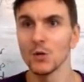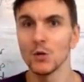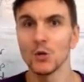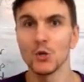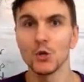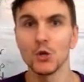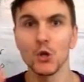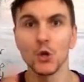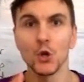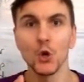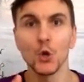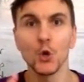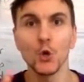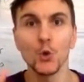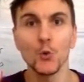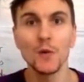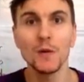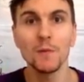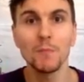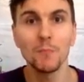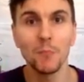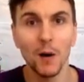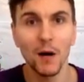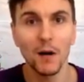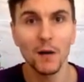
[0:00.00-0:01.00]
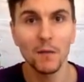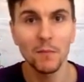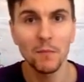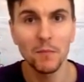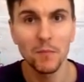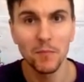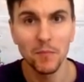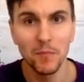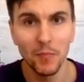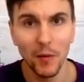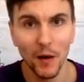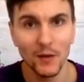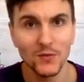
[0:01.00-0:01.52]
Je le lui parle
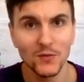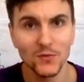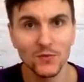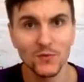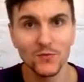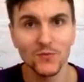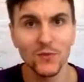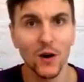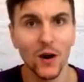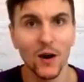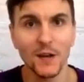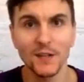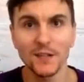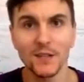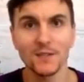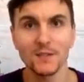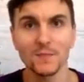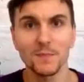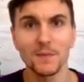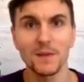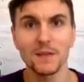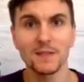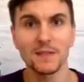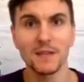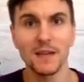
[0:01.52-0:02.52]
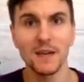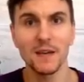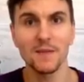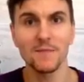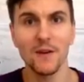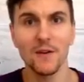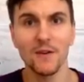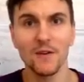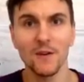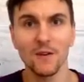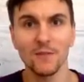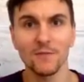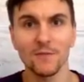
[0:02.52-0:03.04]
pas souvent, I don't speak to him
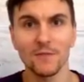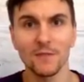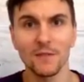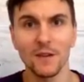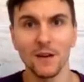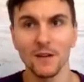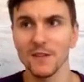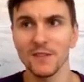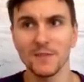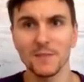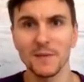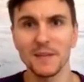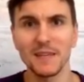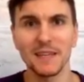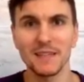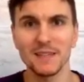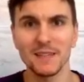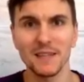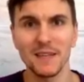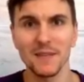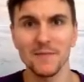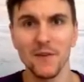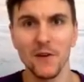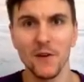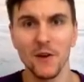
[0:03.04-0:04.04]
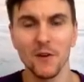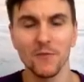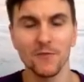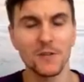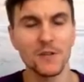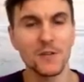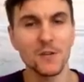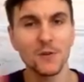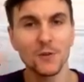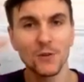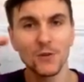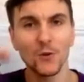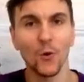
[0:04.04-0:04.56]
very often. I don't speak it to him very often.
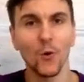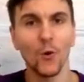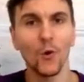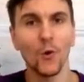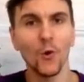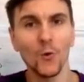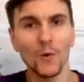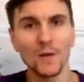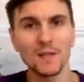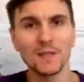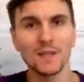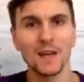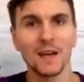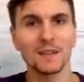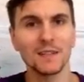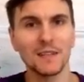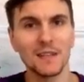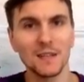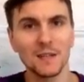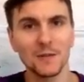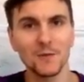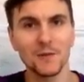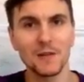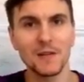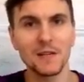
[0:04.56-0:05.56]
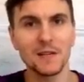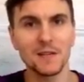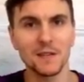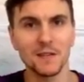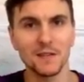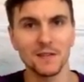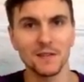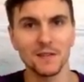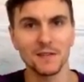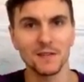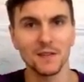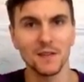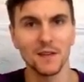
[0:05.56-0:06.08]
You can always add an
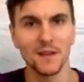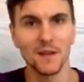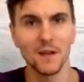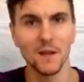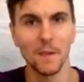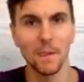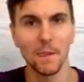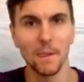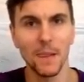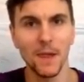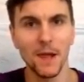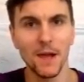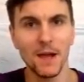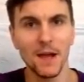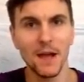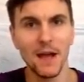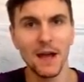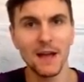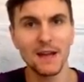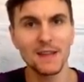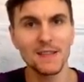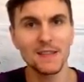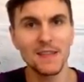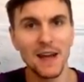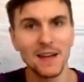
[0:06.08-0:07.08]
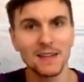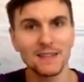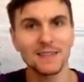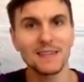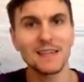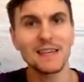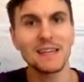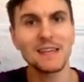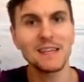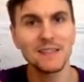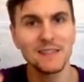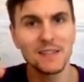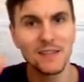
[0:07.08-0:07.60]
ingredient. Yeah? And that's
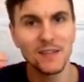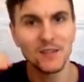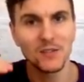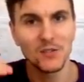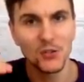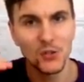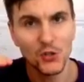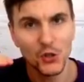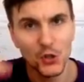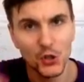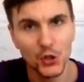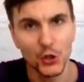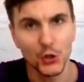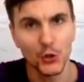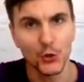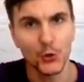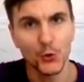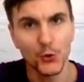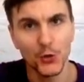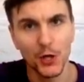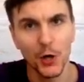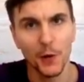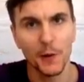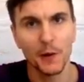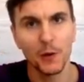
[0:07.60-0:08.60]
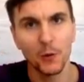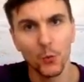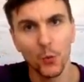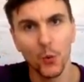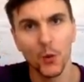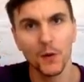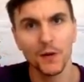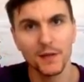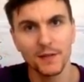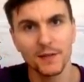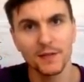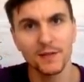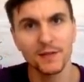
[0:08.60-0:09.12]
easier to do going
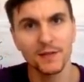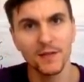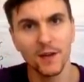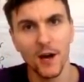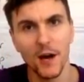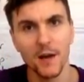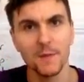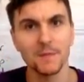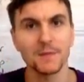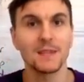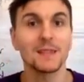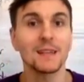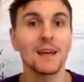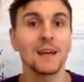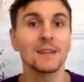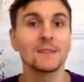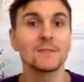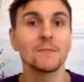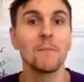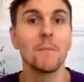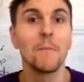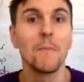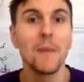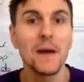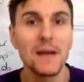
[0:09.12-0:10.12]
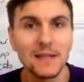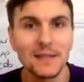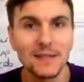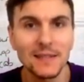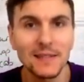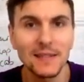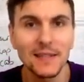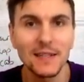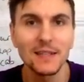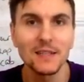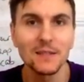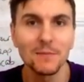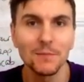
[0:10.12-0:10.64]
one at a time. So that's
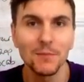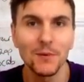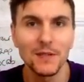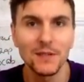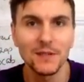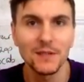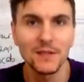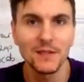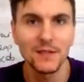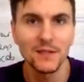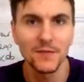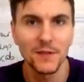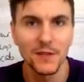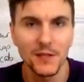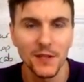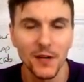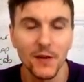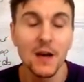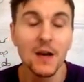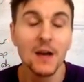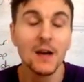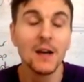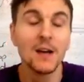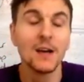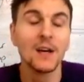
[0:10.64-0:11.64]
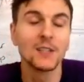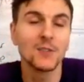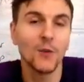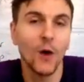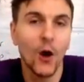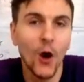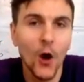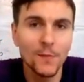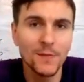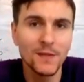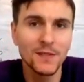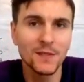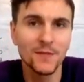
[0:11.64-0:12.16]
basically the point of this video. So I
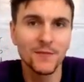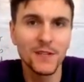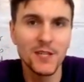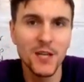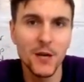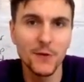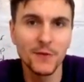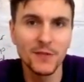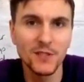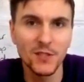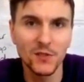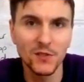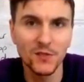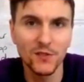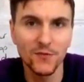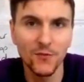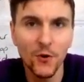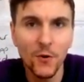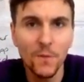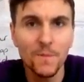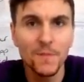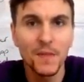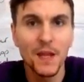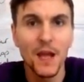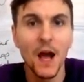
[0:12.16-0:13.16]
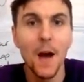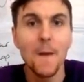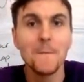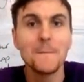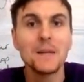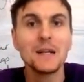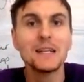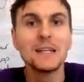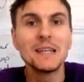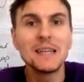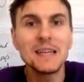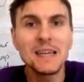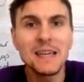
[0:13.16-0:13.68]
hope this video was useful.
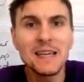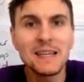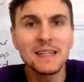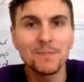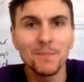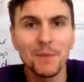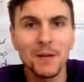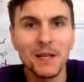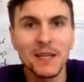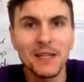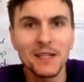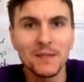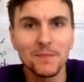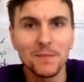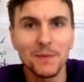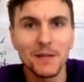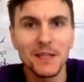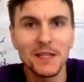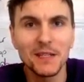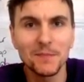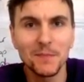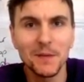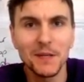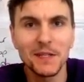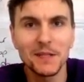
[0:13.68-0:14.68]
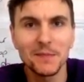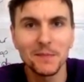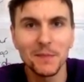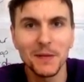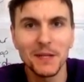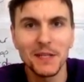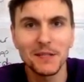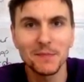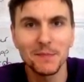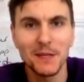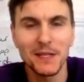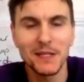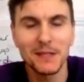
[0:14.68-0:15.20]
Please, please, please, please,
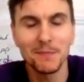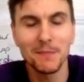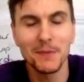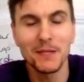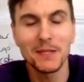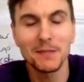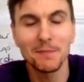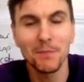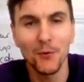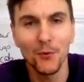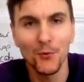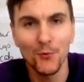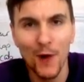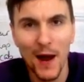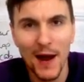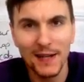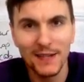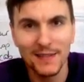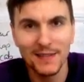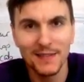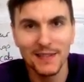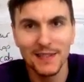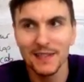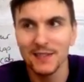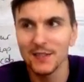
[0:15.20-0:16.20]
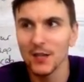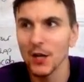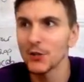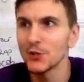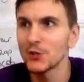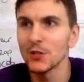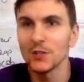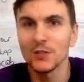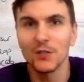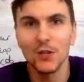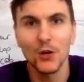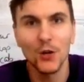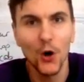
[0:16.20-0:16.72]
please, please, please practice
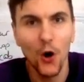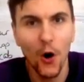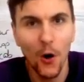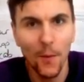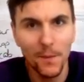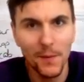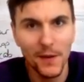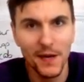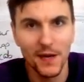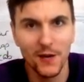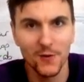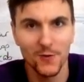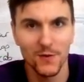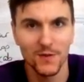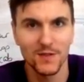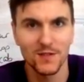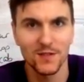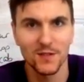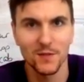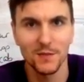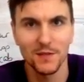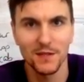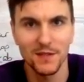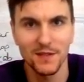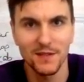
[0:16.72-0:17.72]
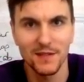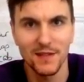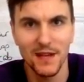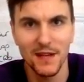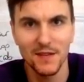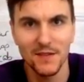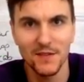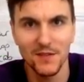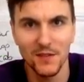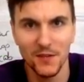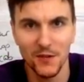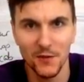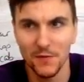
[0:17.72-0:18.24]
just copying what someone has
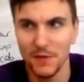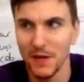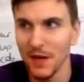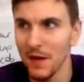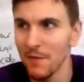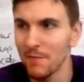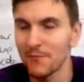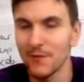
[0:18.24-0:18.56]
said to you. Yeah?